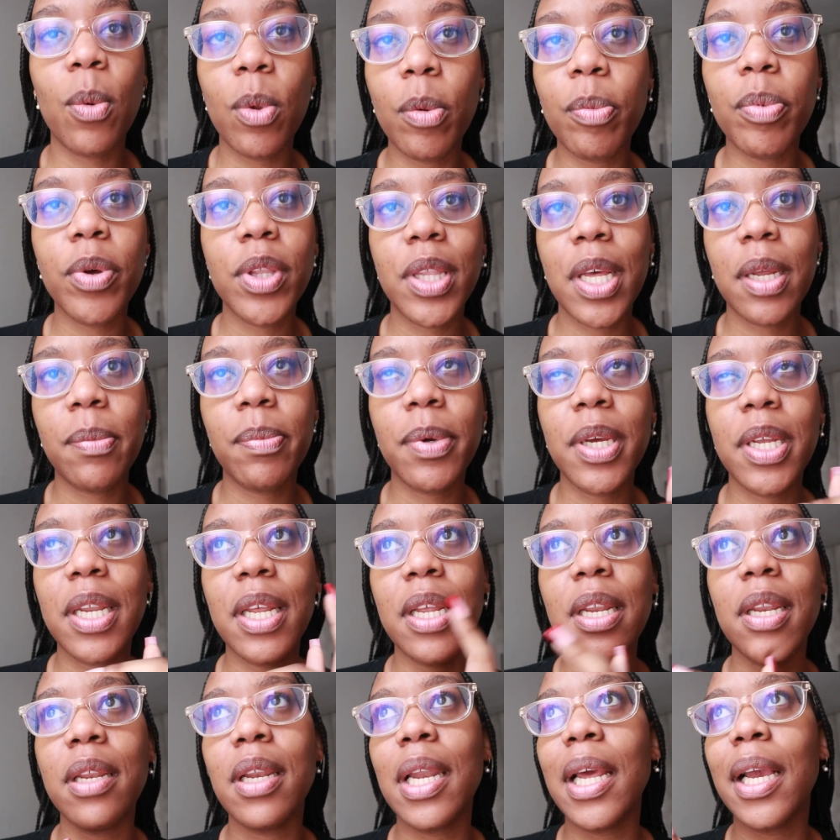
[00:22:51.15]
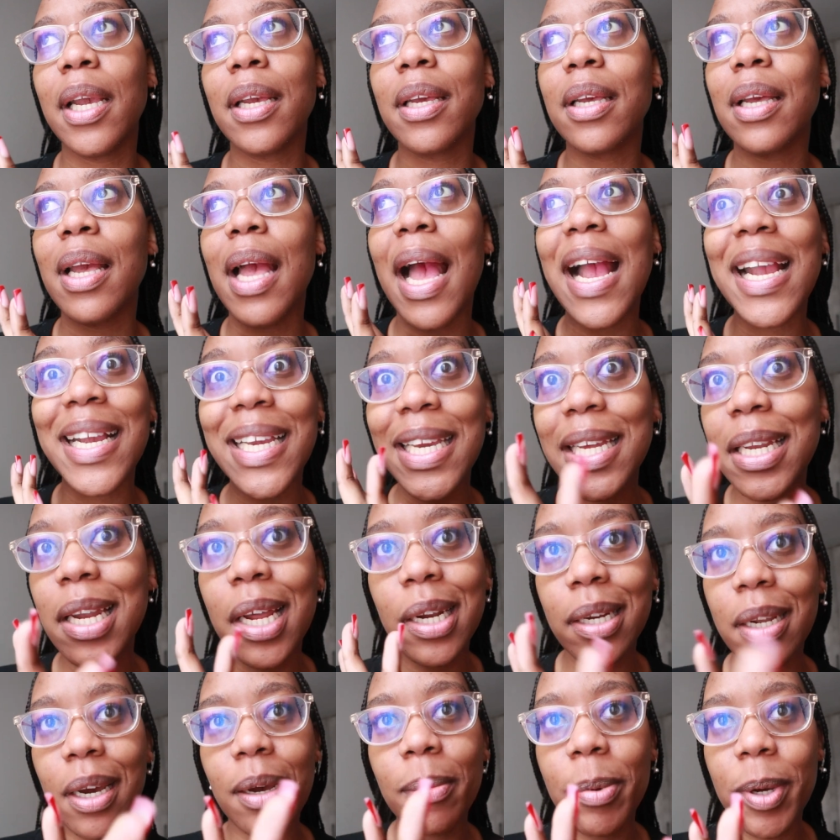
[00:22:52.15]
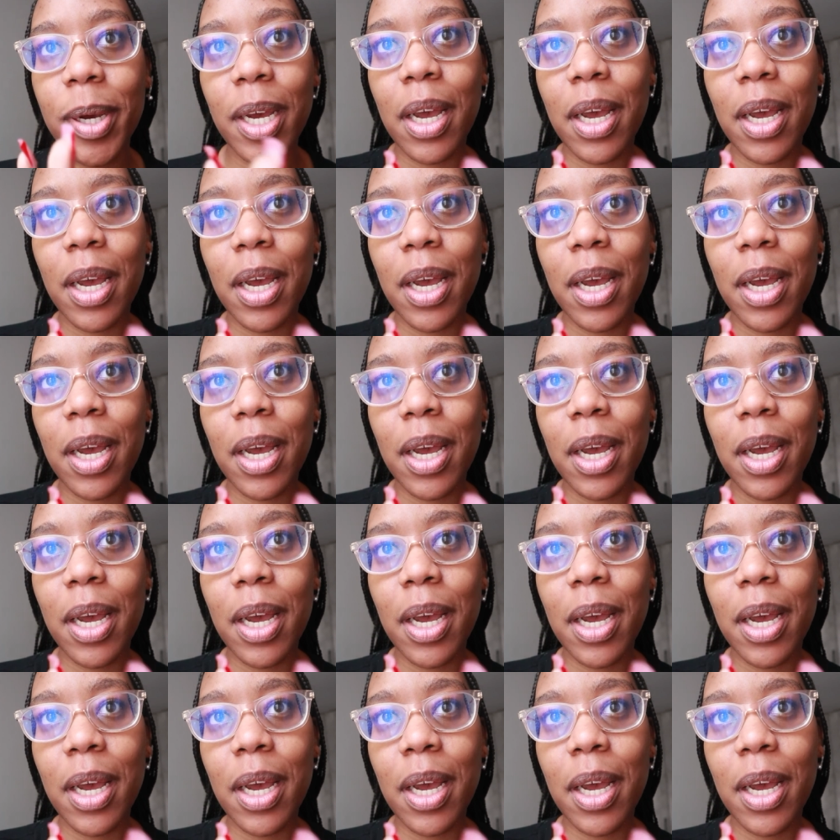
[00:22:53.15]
will put that pin in, like, angina daba.